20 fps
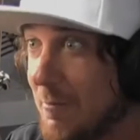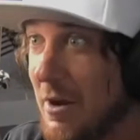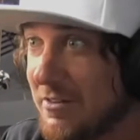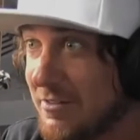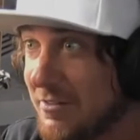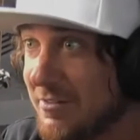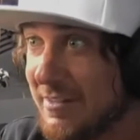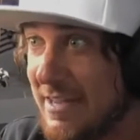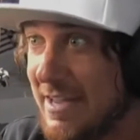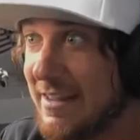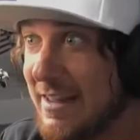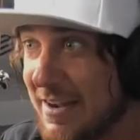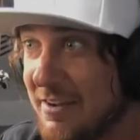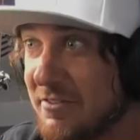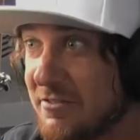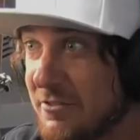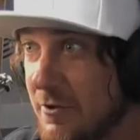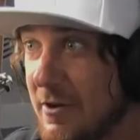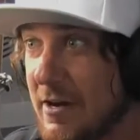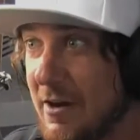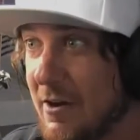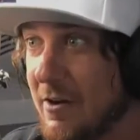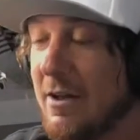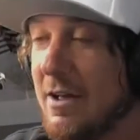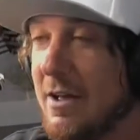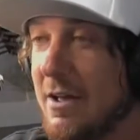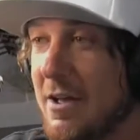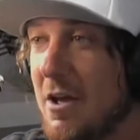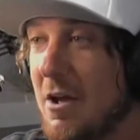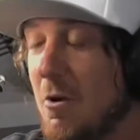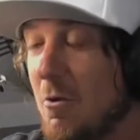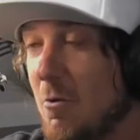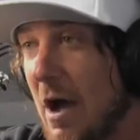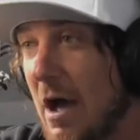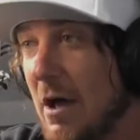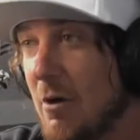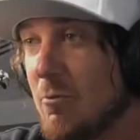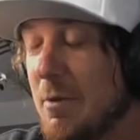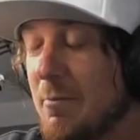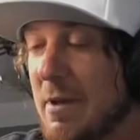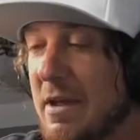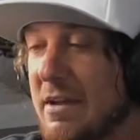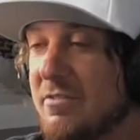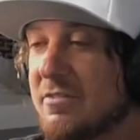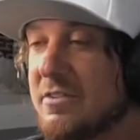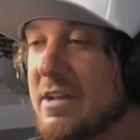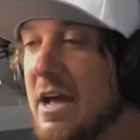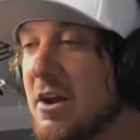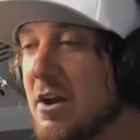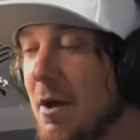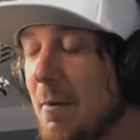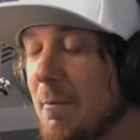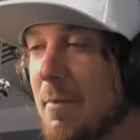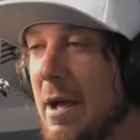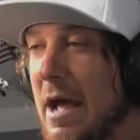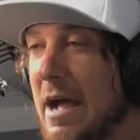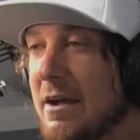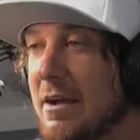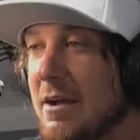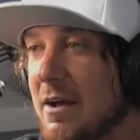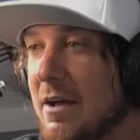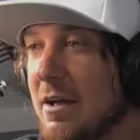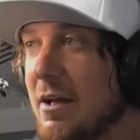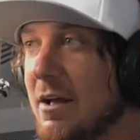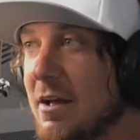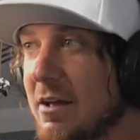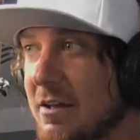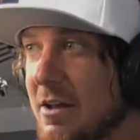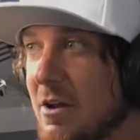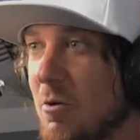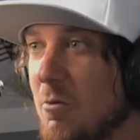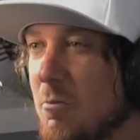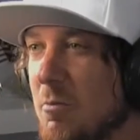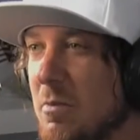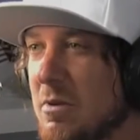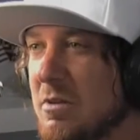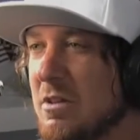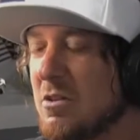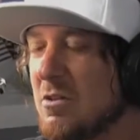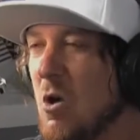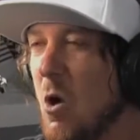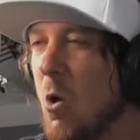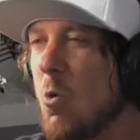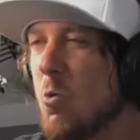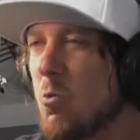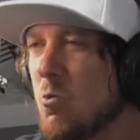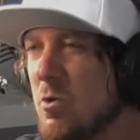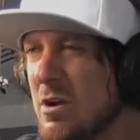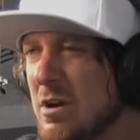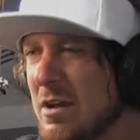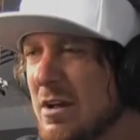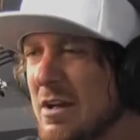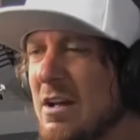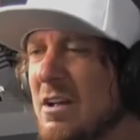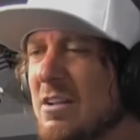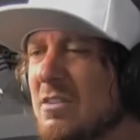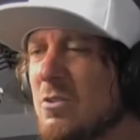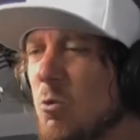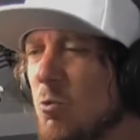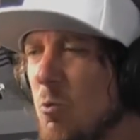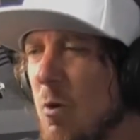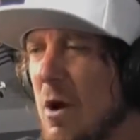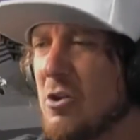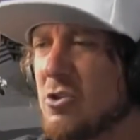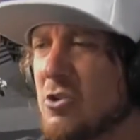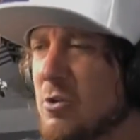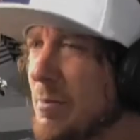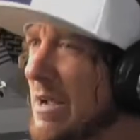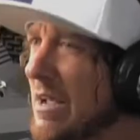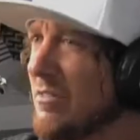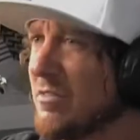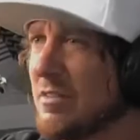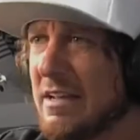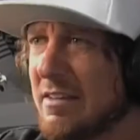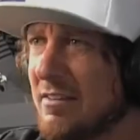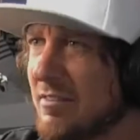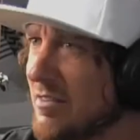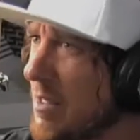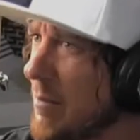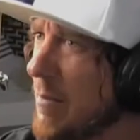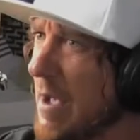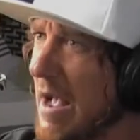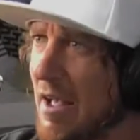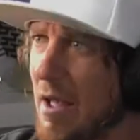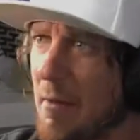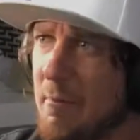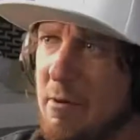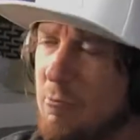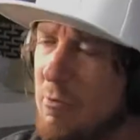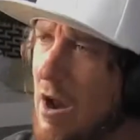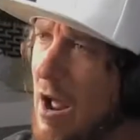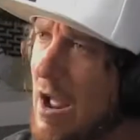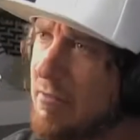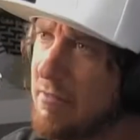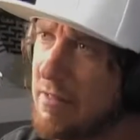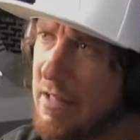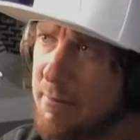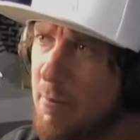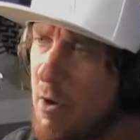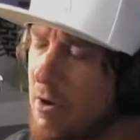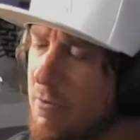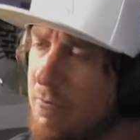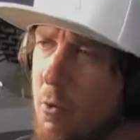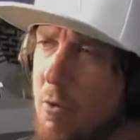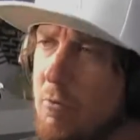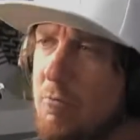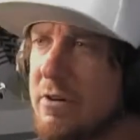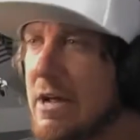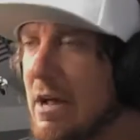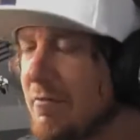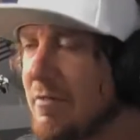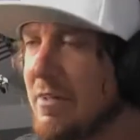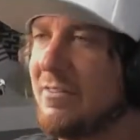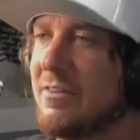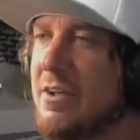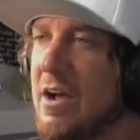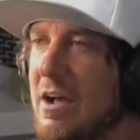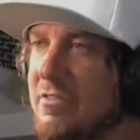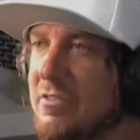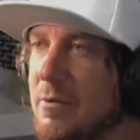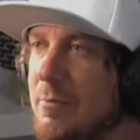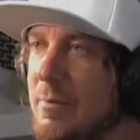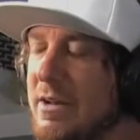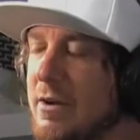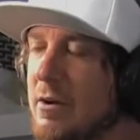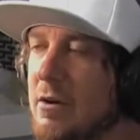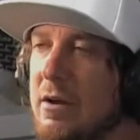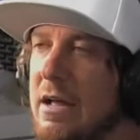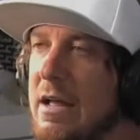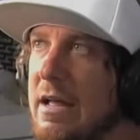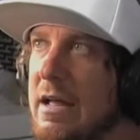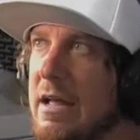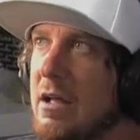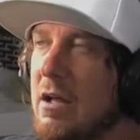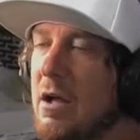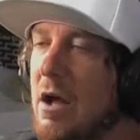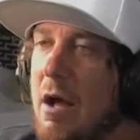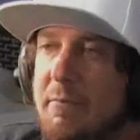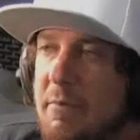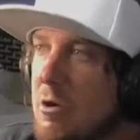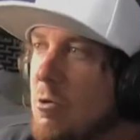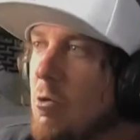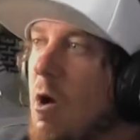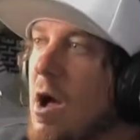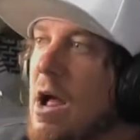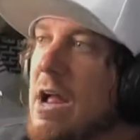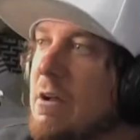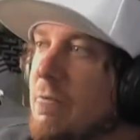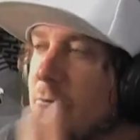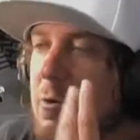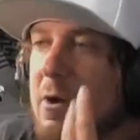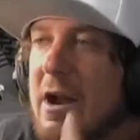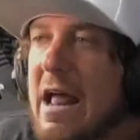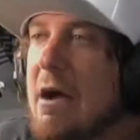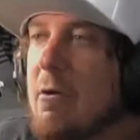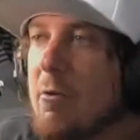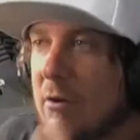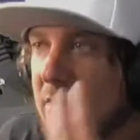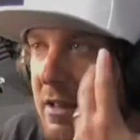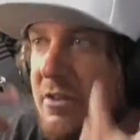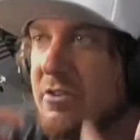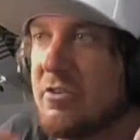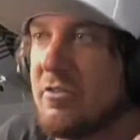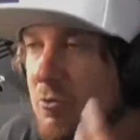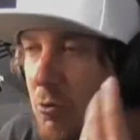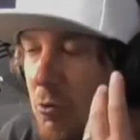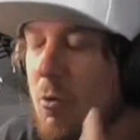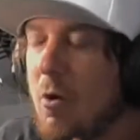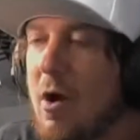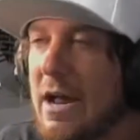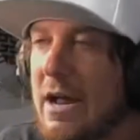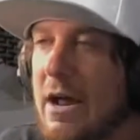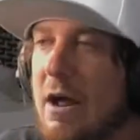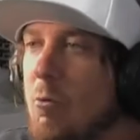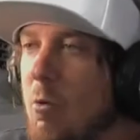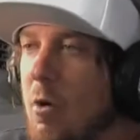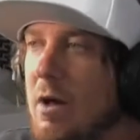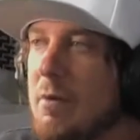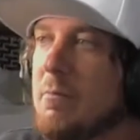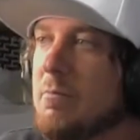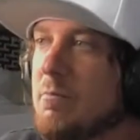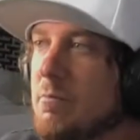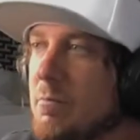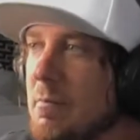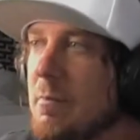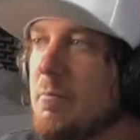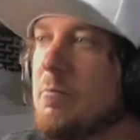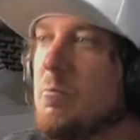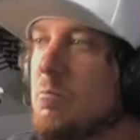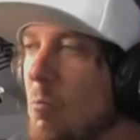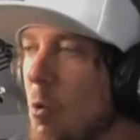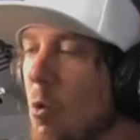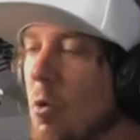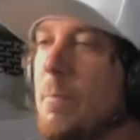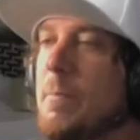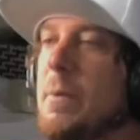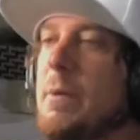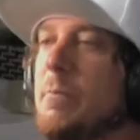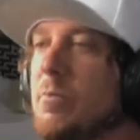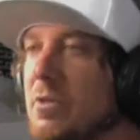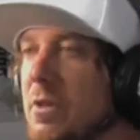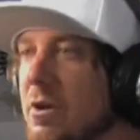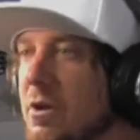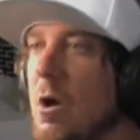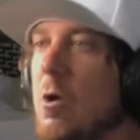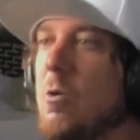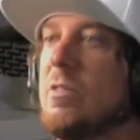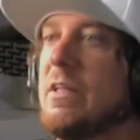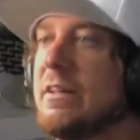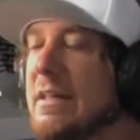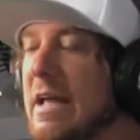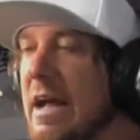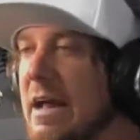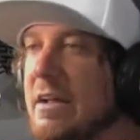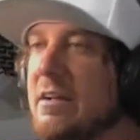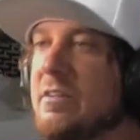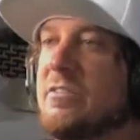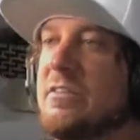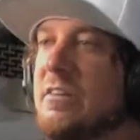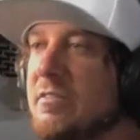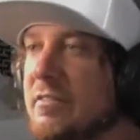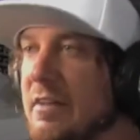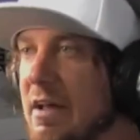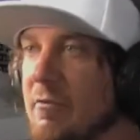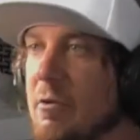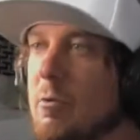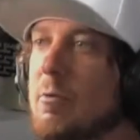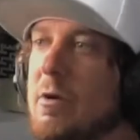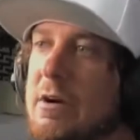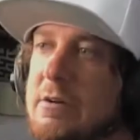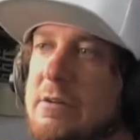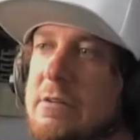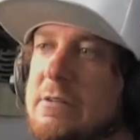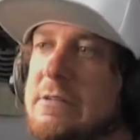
I'm not just saying that because you're here. Yeah. How do we make stand up back? Uh, you know, known to where it should because it's the best. I mean, when I like Mark Forward, when you have these guys come in here. I've been crying for an hour, like just crying. I want yeah. more people to know that that exists everywhere.